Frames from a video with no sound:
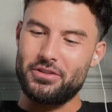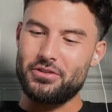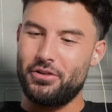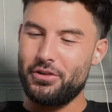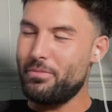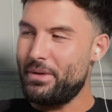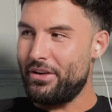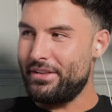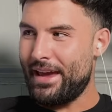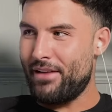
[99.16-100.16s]
So you've been down
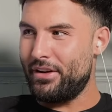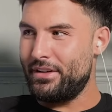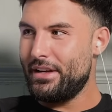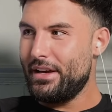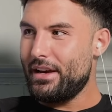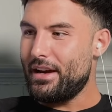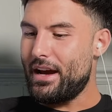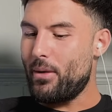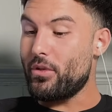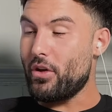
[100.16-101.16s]
in Devon
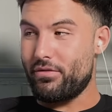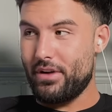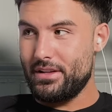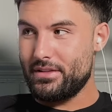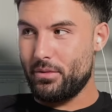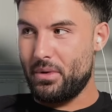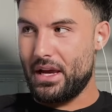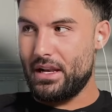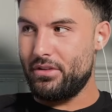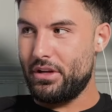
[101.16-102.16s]
with your friends for the
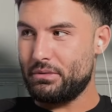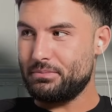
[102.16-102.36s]
weekend, haven't you?